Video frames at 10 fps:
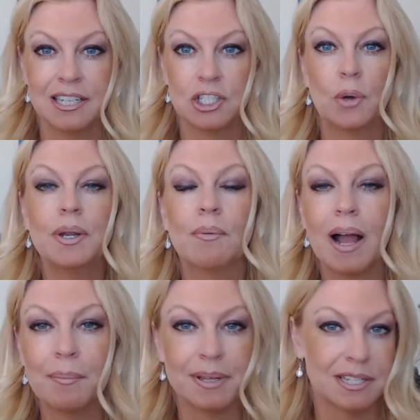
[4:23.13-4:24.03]
Tony
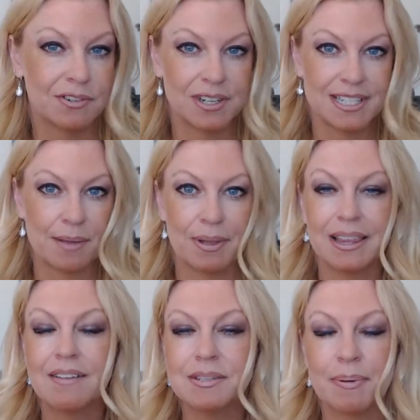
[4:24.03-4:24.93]
Robbins, for example, I'd
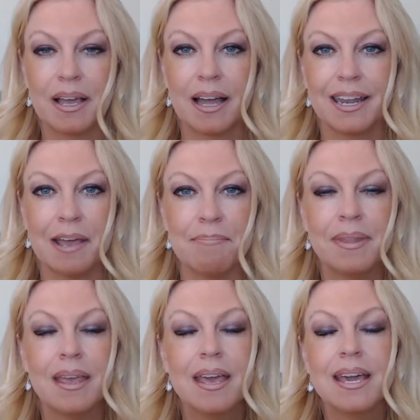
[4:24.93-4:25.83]
love to pick on him.
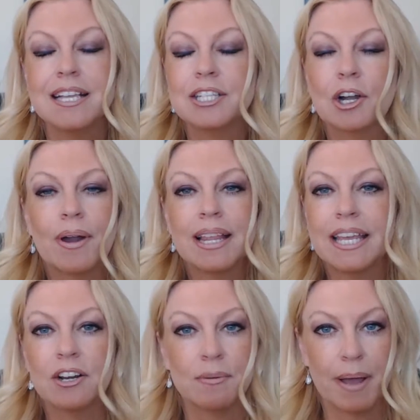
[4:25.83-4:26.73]
He's a great
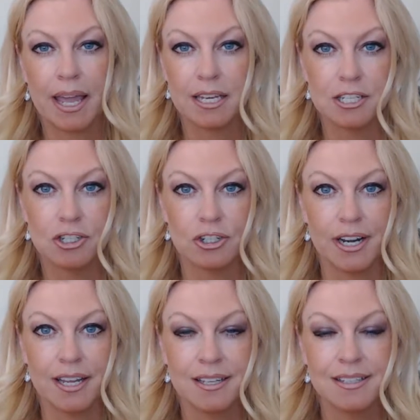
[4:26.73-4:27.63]
leader in my industry.